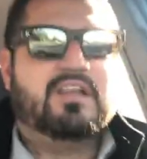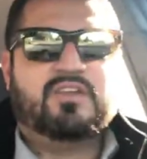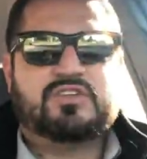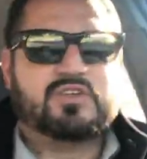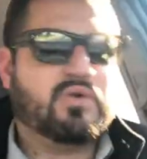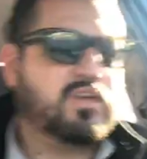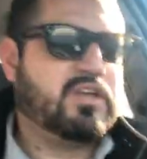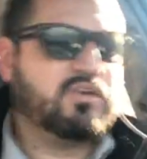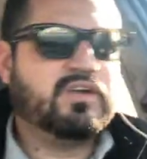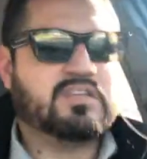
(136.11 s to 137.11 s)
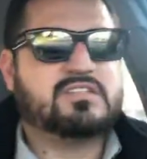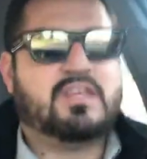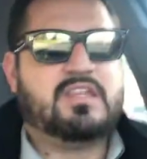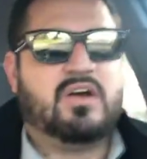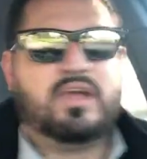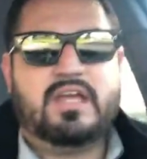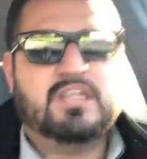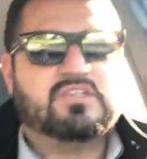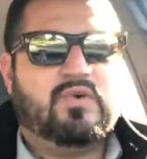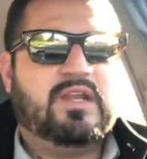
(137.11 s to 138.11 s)
so curious that they'll get
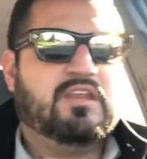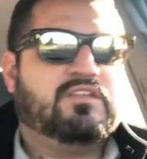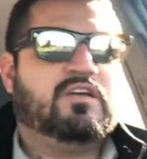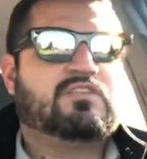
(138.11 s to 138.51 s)
into anything.